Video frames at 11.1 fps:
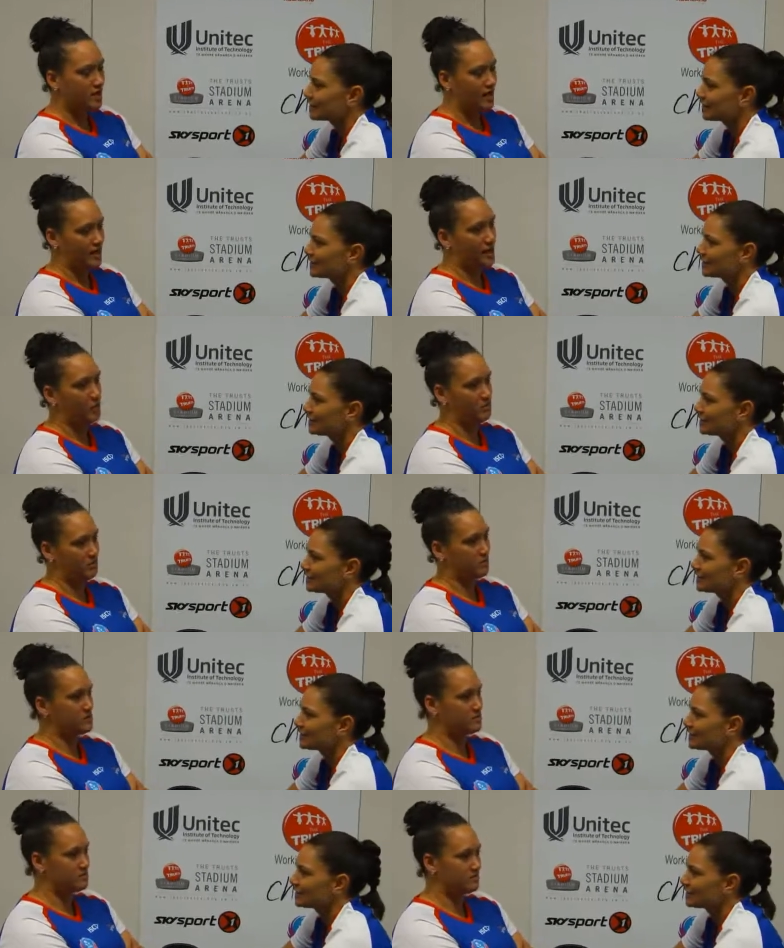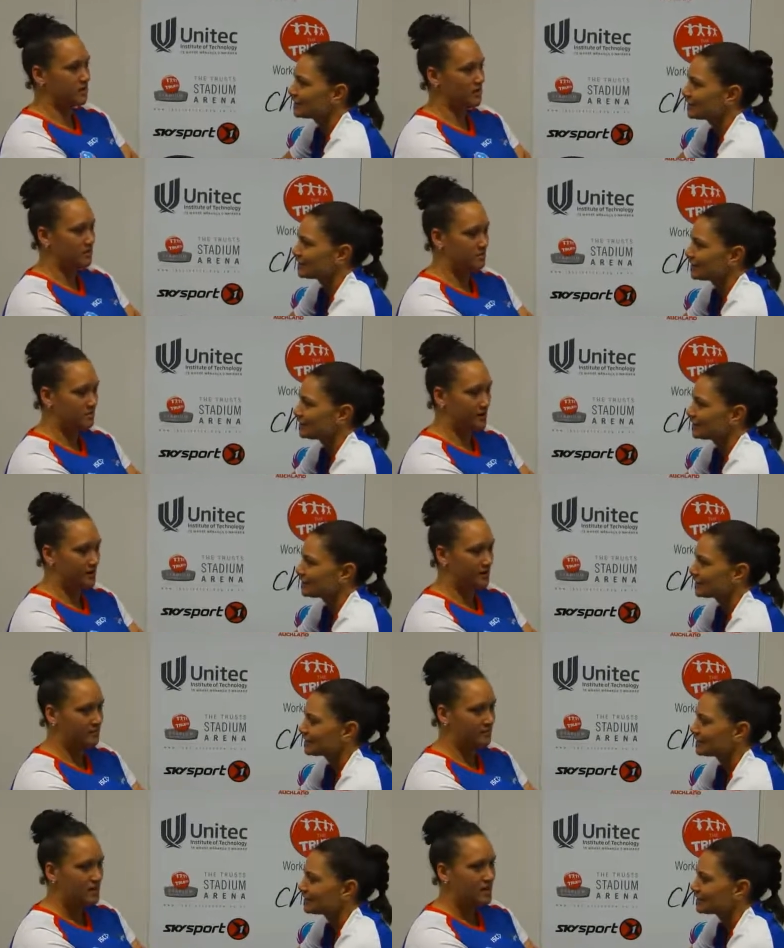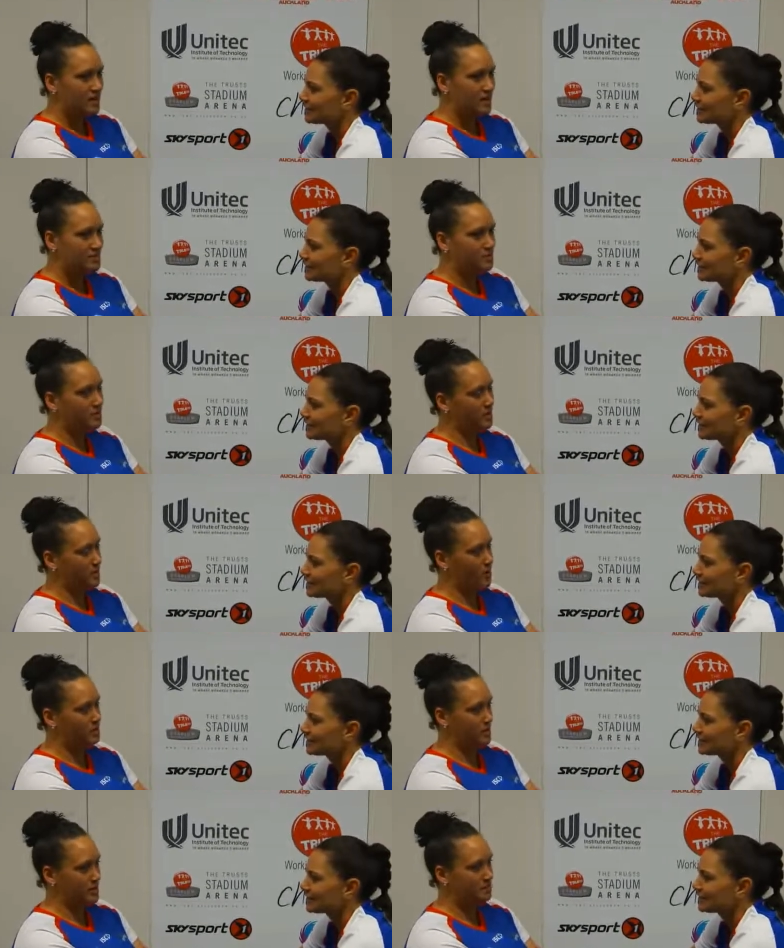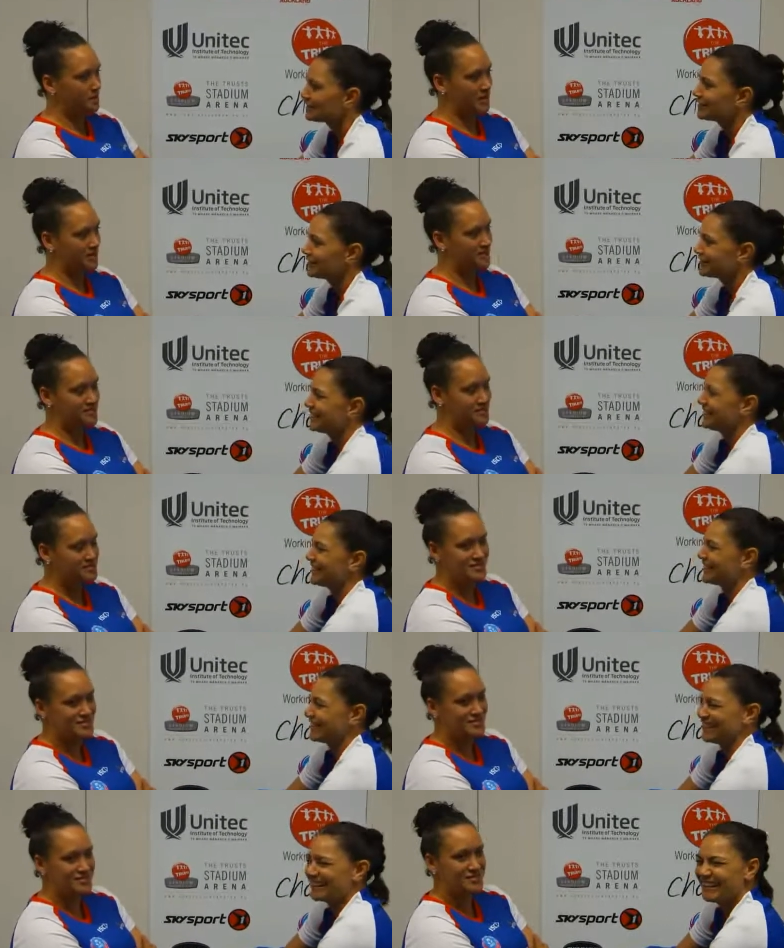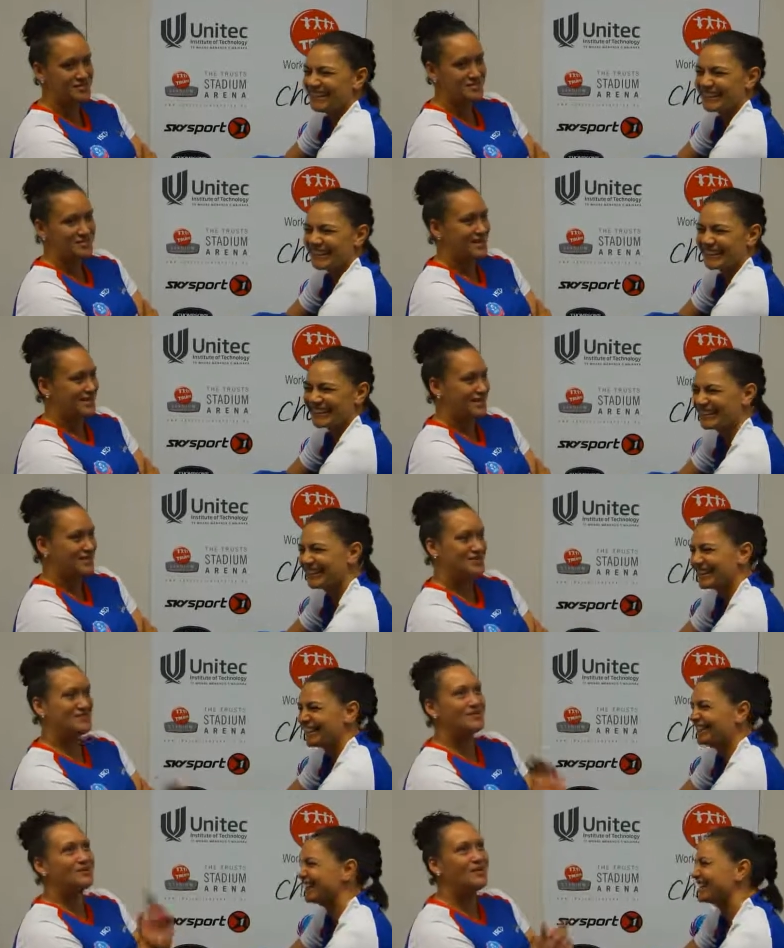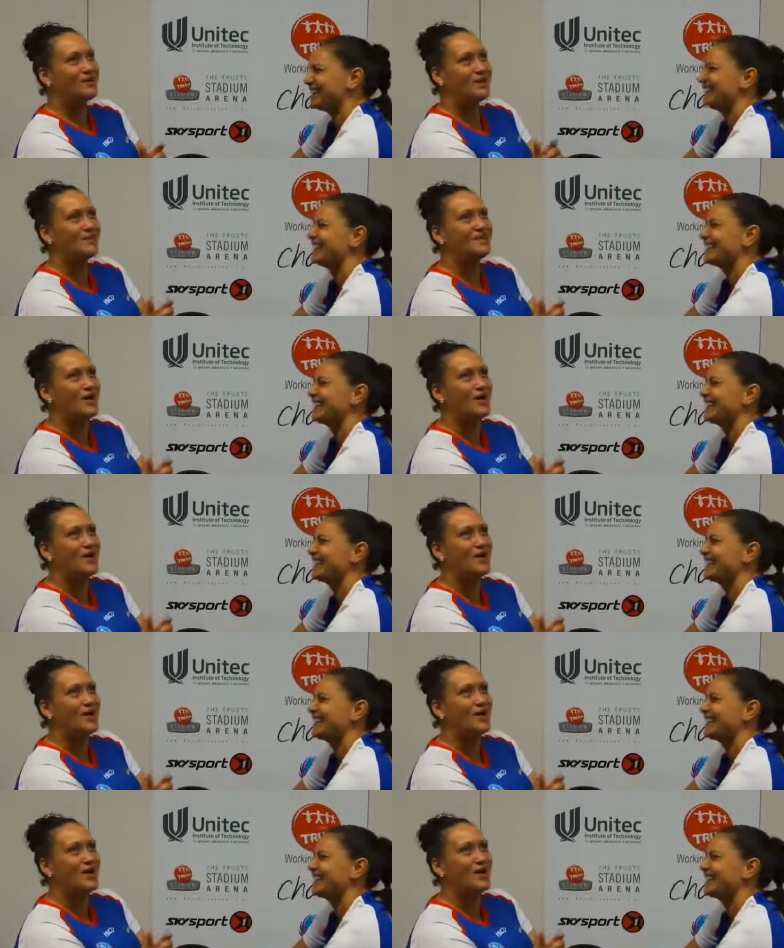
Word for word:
Speaker 1: and hope that most of them go in. But um, it's more about hoping. But you just you just you just throw it and then you